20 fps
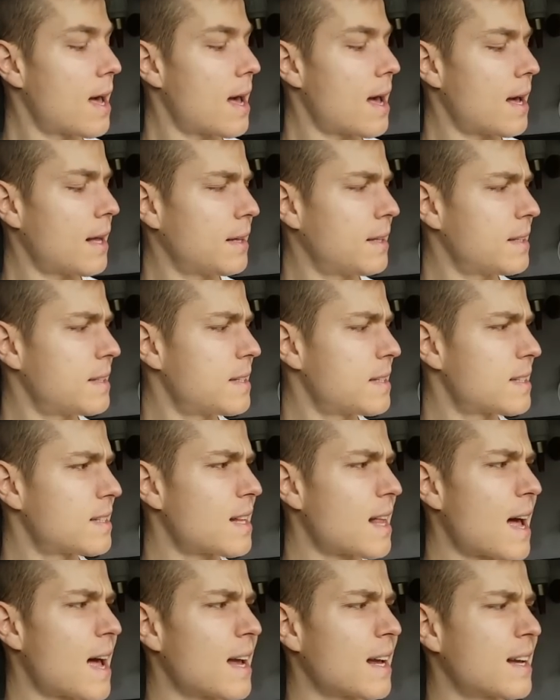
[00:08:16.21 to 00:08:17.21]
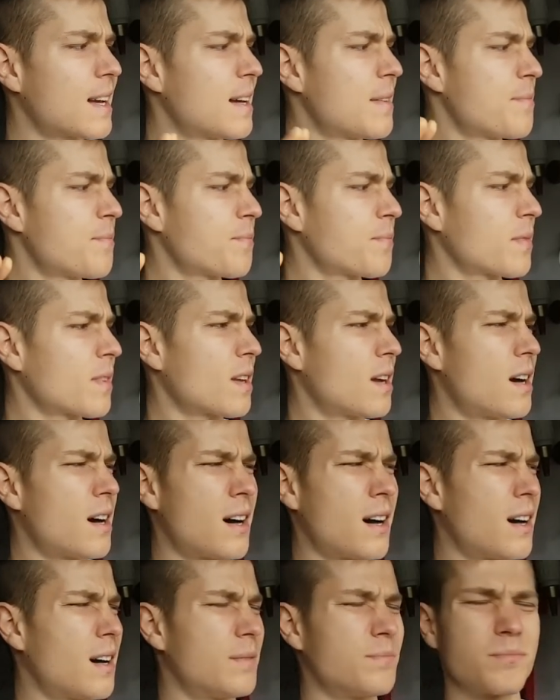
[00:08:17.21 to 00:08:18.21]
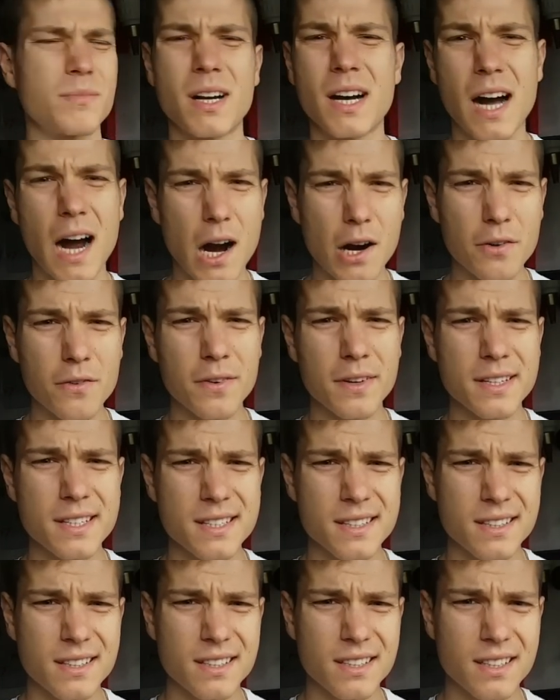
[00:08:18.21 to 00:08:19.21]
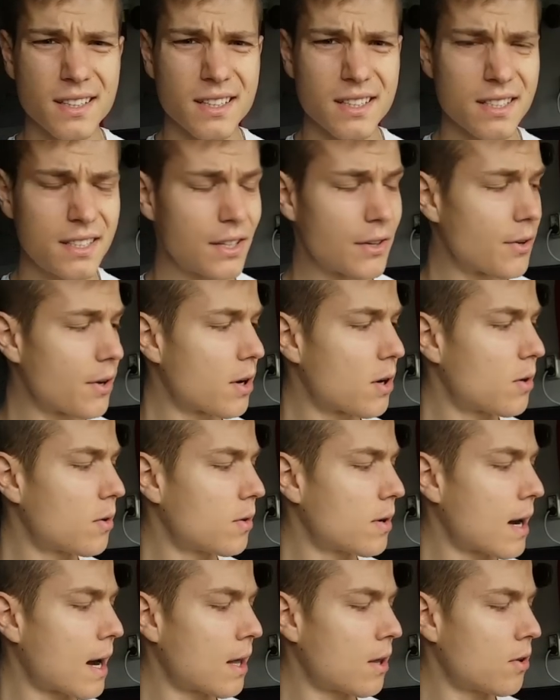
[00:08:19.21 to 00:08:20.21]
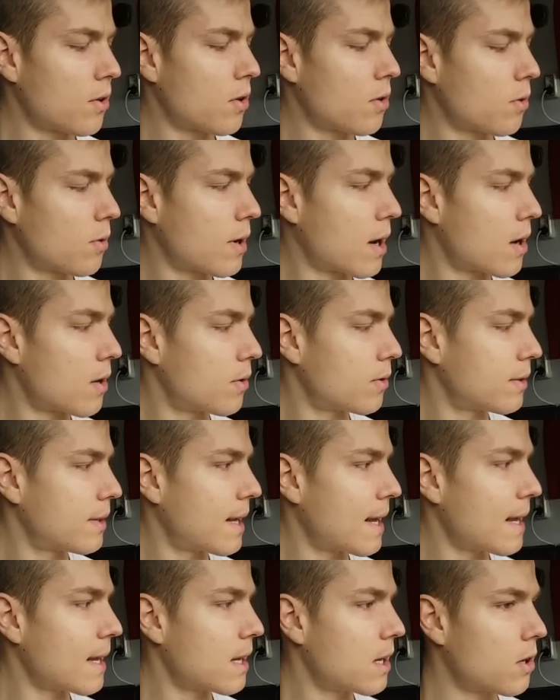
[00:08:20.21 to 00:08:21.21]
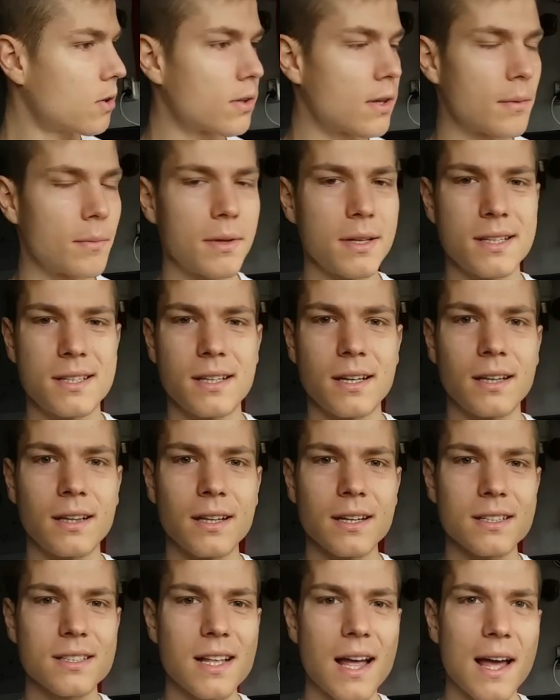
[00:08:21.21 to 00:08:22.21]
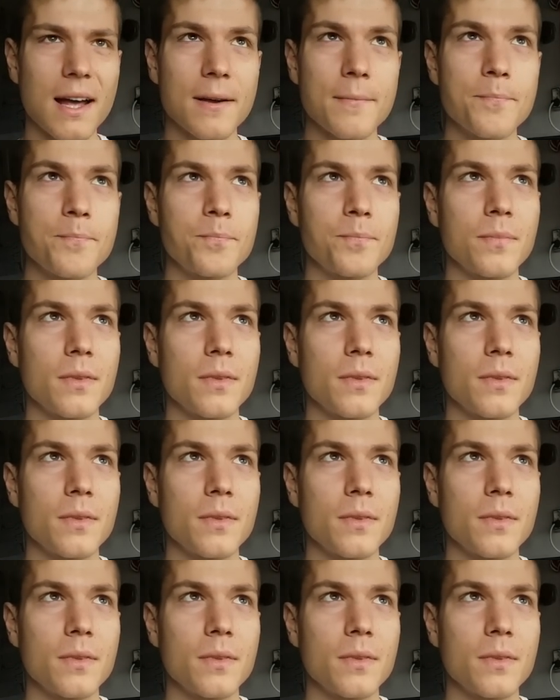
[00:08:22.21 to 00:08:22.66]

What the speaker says: and this is like harvest cereal, I don't know how they call them. It looks like